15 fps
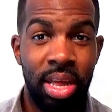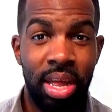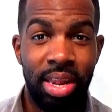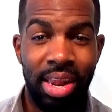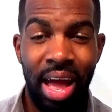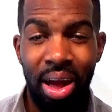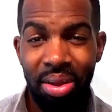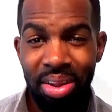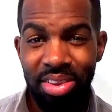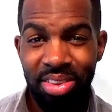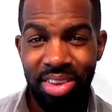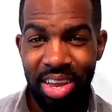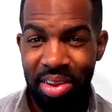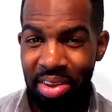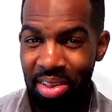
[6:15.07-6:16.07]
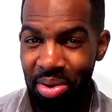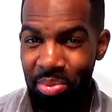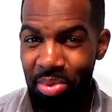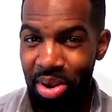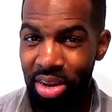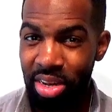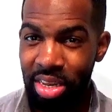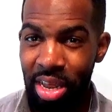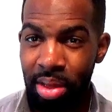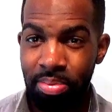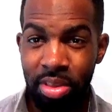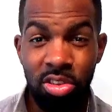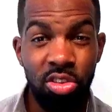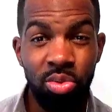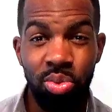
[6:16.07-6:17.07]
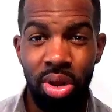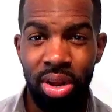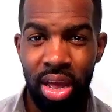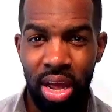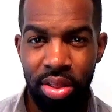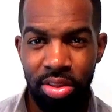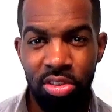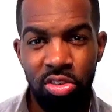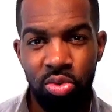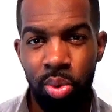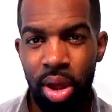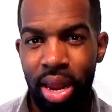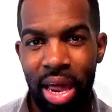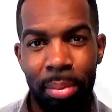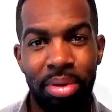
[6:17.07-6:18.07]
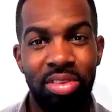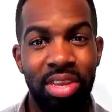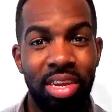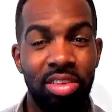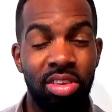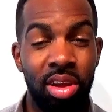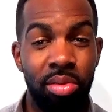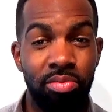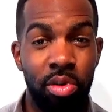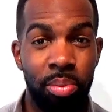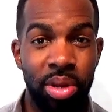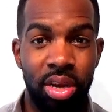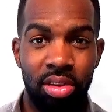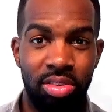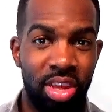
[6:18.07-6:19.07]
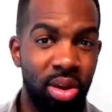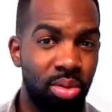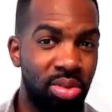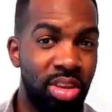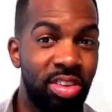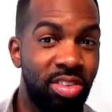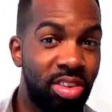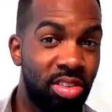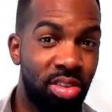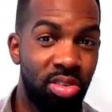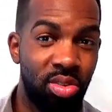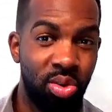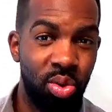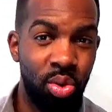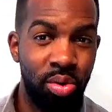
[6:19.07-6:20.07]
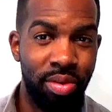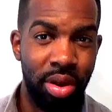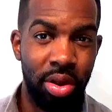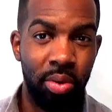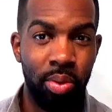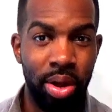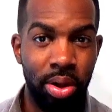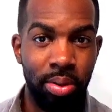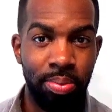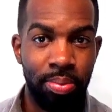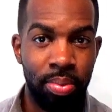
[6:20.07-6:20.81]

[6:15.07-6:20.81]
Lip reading: Now let's get a little more in depth. This is where a lot of mistakes come from because they don't teach this in school very well.